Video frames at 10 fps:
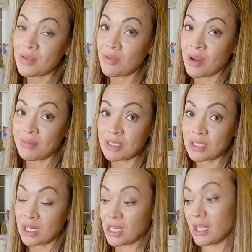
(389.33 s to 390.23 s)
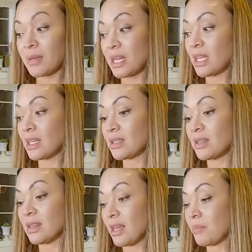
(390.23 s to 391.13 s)
where I'm just going to eliminate
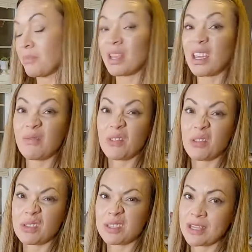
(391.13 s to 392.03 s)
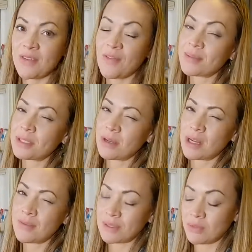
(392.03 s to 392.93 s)
like plant foods and stuff, I'm still going to
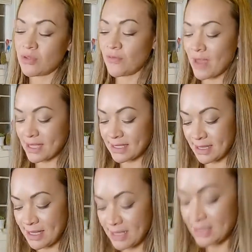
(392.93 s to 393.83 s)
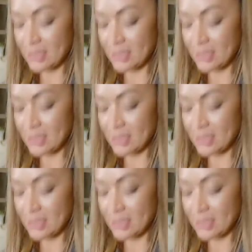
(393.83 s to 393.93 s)
have some good fats and things.